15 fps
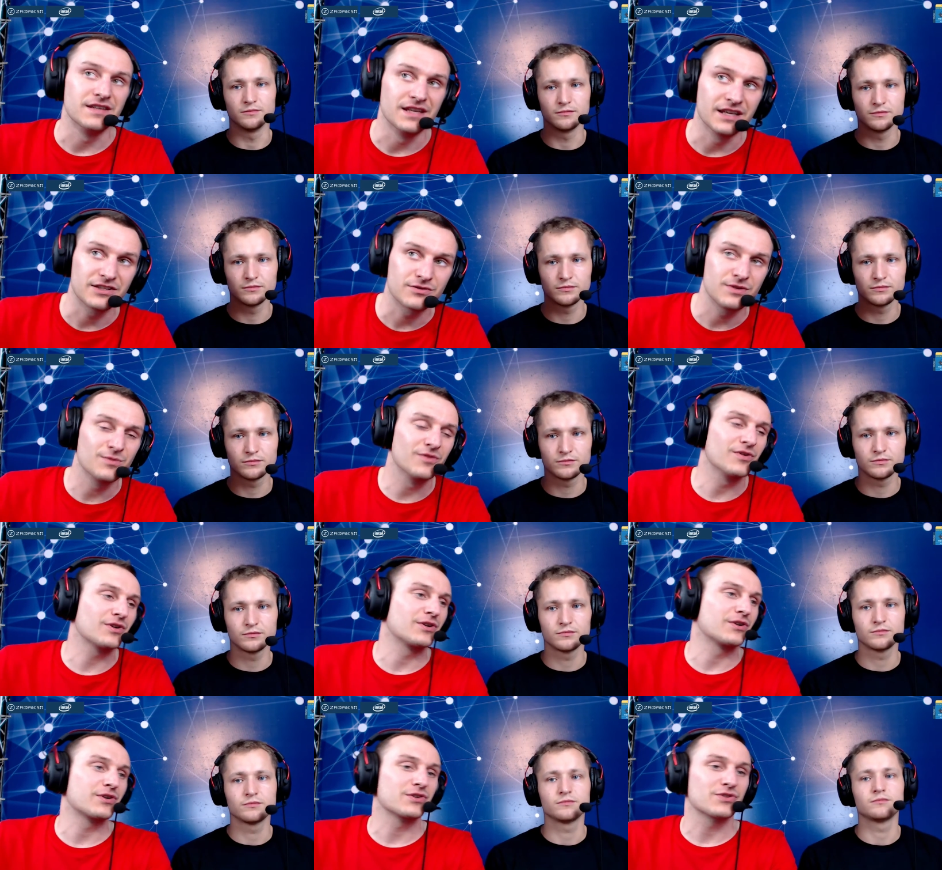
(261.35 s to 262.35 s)
Speaker 1: The extreme
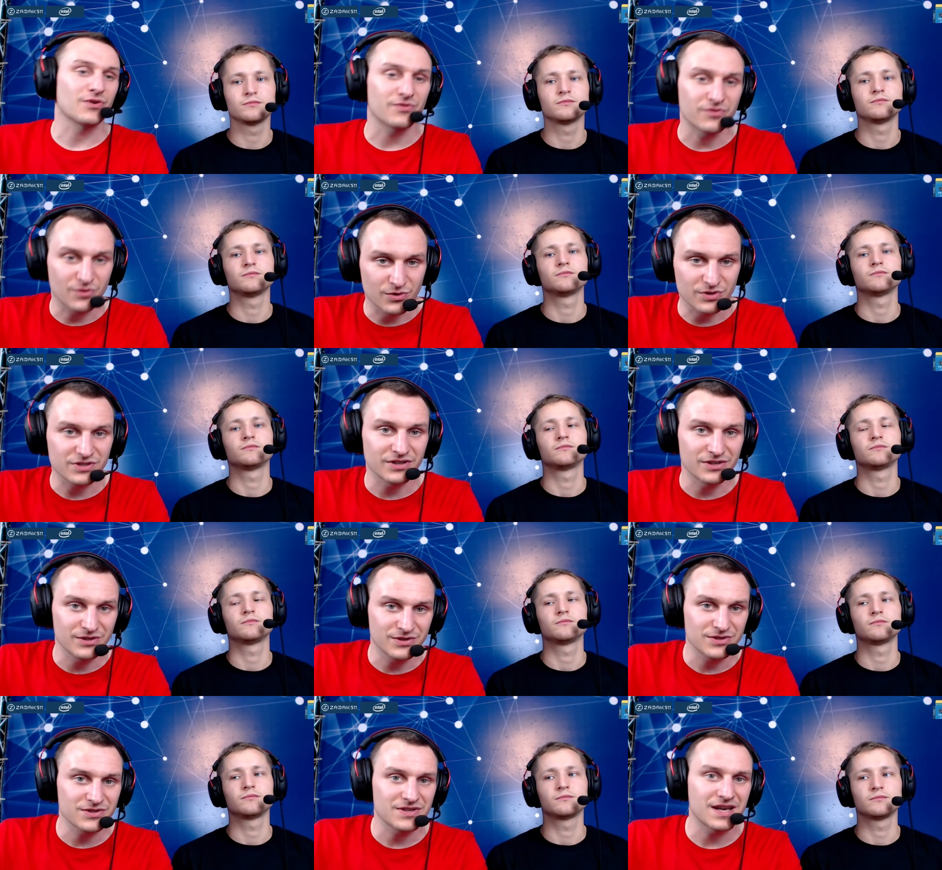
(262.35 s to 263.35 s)
overclockers, of course, are
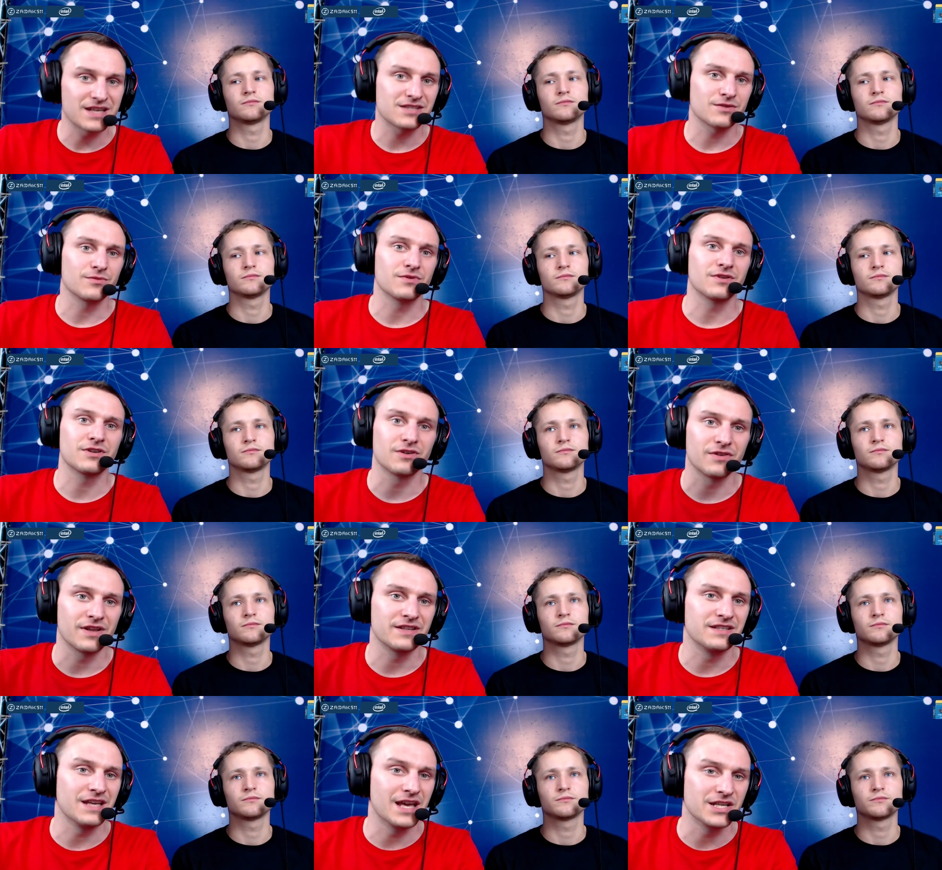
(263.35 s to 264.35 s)
used to that, so we call
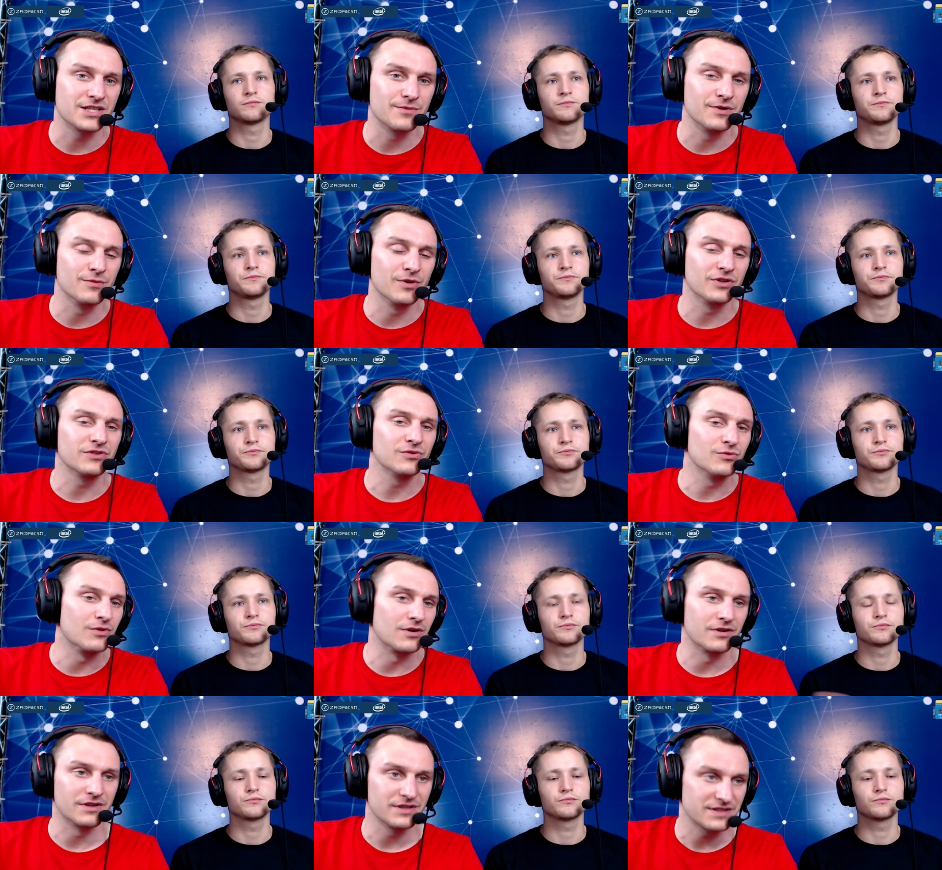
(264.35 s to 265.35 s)
that the HWBot
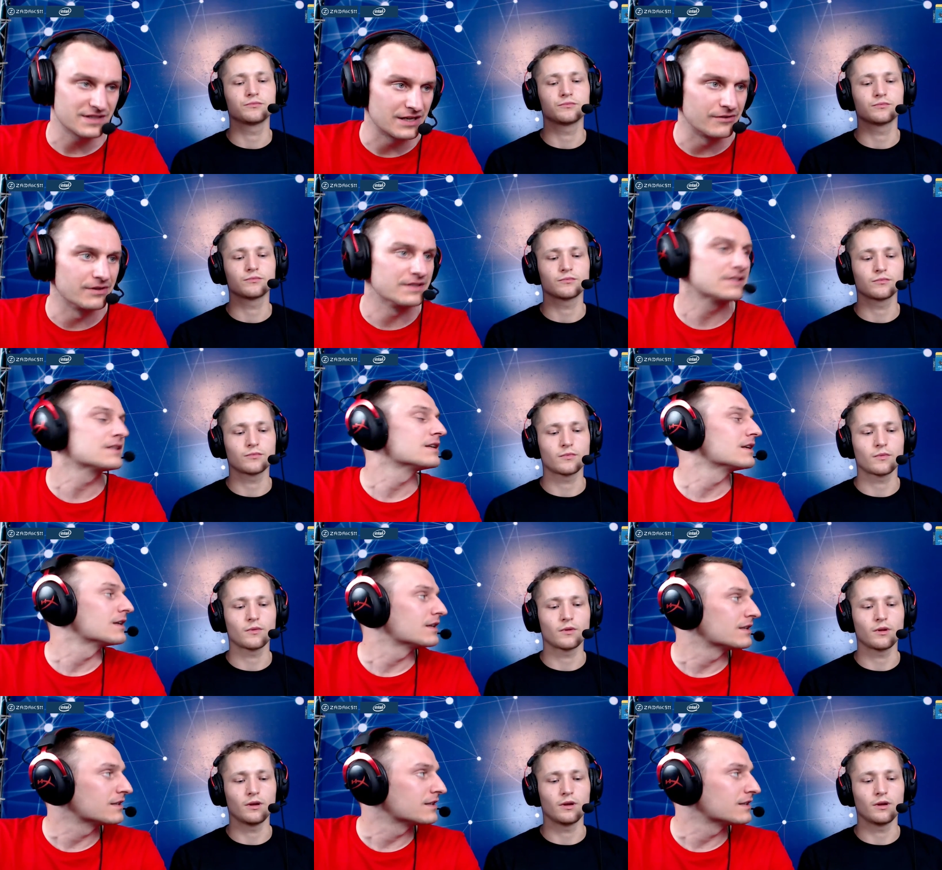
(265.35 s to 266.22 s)
World Series.